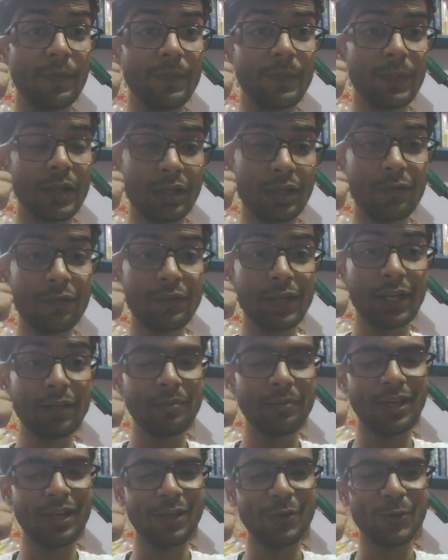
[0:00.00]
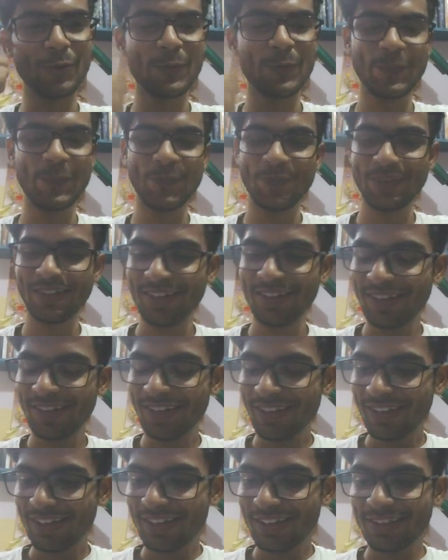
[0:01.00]
Tough time, I know.
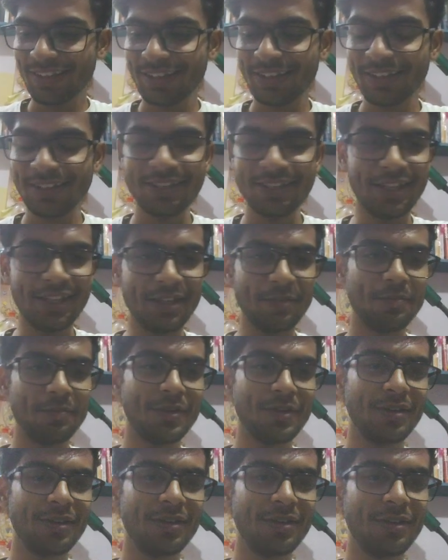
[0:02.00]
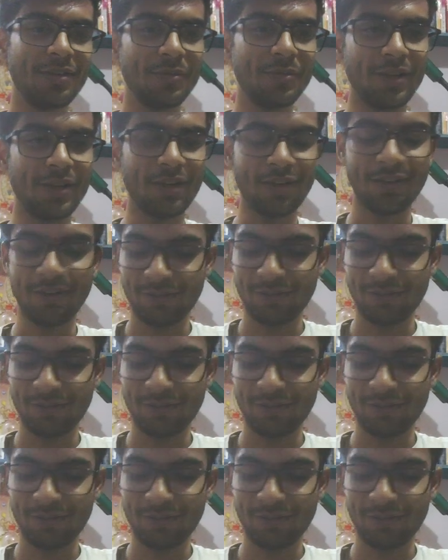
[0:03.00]
Keep working,